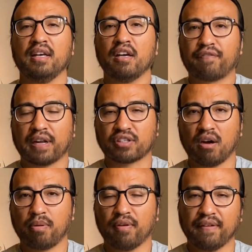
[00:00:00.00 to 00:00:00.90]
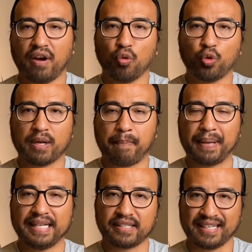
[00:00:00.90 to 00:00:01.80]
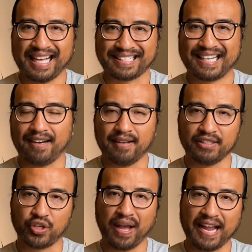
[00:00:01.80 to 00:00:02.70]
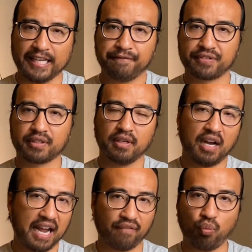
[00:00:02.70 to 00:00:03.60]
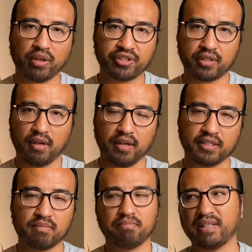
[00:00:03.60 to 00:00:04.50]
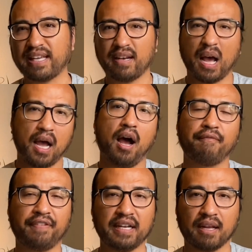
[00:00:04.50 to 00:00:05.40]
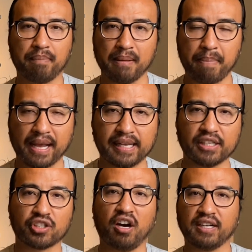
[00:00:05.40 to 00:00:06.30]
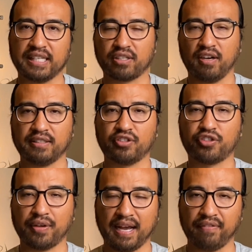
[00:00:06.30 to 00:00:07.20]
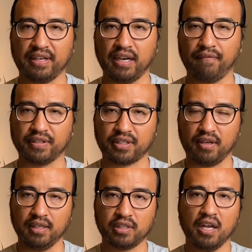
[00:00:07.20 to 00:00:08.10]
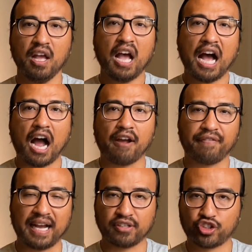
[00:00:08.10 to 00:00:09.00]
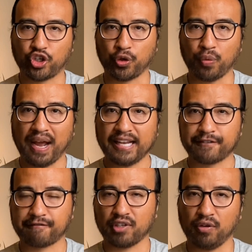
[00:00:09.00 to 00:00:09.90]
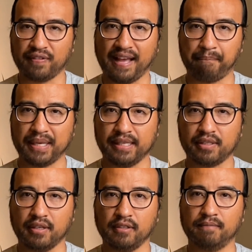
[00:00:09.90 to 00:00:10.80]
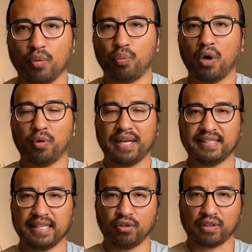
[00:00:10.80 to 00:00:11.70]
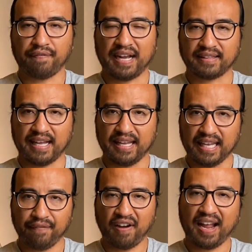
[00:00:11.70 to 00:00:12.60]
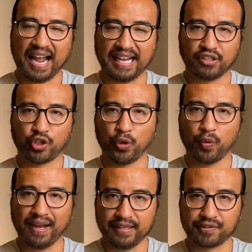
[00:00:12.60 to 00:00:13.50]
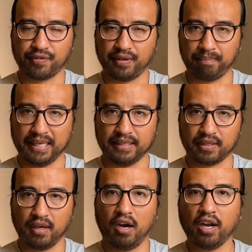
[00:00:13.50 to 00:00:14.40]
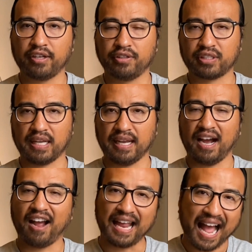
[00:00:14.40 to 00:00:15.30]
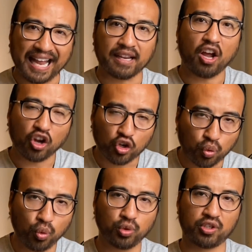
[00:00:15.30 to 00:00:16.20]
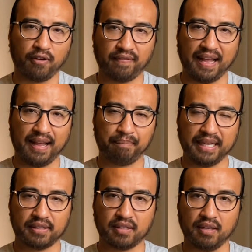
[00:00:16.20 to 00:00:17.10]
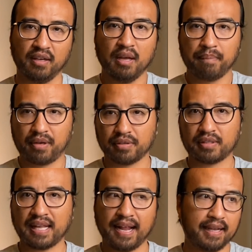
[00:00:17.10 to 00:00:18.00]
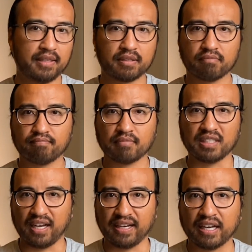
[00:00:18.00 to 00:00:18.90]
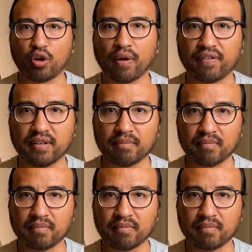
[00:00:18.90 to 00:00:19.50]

For example, if I order a pizza that's cut into eighths, I have one slice, but then I'm feeling a bit peckish, I decide to have another slice. I've had 2/8 of that pizza. Well, is it not the fact that if I ate 2/8 of the pizza, I could say I ate 1/4 of that pizza, because that is an equivalent